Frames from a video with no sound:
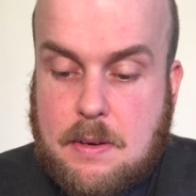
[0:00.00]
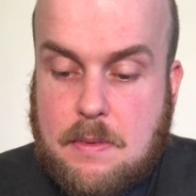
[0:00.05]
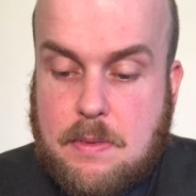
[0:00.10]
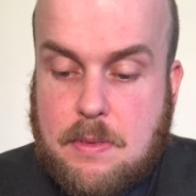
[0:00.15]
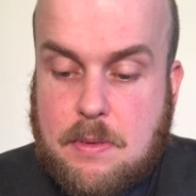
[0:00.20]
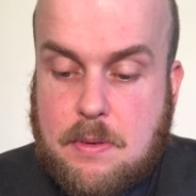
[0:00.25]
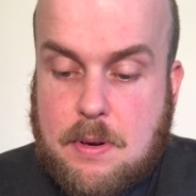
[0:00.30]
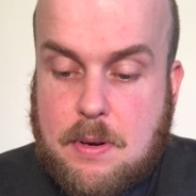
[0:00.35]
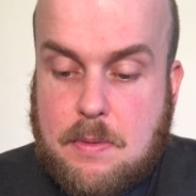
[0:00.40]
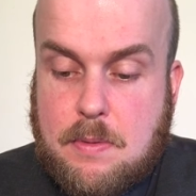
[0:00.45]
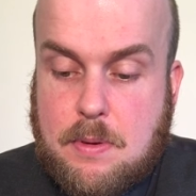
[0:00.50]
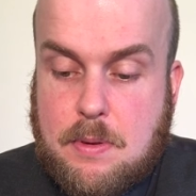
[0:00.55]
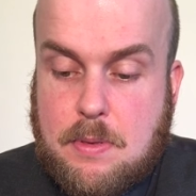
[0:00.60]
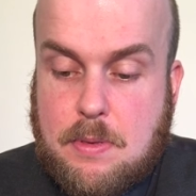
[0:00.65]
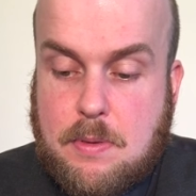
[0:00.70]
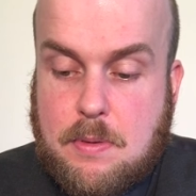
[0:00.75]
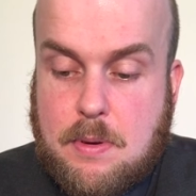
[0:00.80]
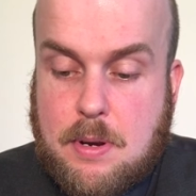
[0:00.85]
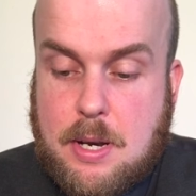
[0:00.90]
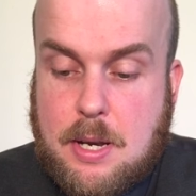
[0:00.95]
3 root
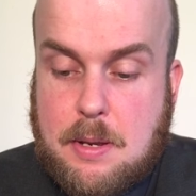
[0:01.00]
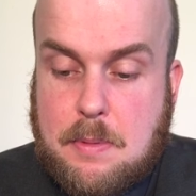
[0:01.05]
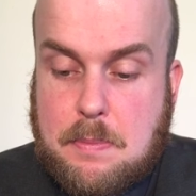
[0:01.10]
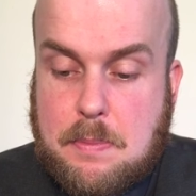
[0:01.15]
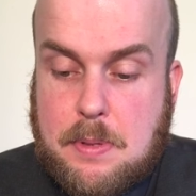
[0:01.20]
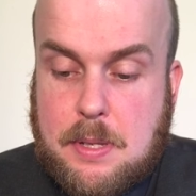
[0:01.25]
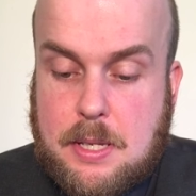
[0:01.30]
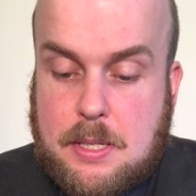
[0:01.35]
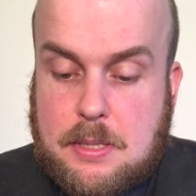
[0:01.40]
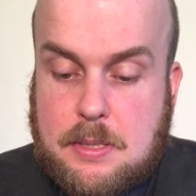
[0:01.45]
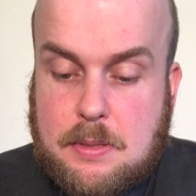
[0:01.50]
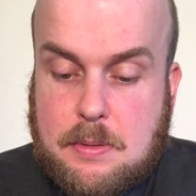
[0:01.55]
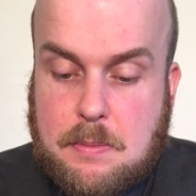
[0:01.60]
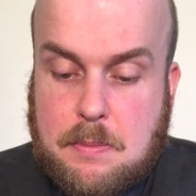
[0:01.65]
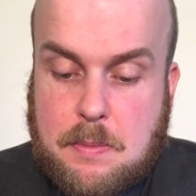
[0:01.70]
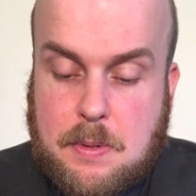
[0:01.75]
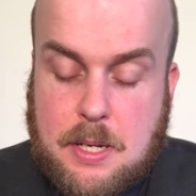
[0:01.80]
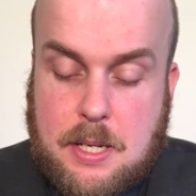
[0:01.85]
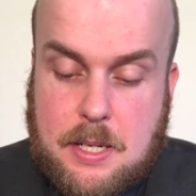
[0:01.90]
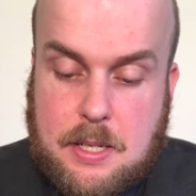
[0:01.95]
3 plus
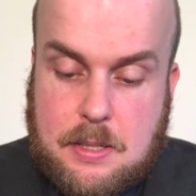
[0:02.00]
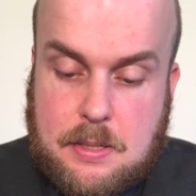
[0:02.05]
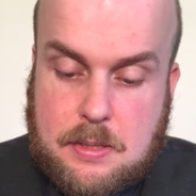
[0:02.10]
1.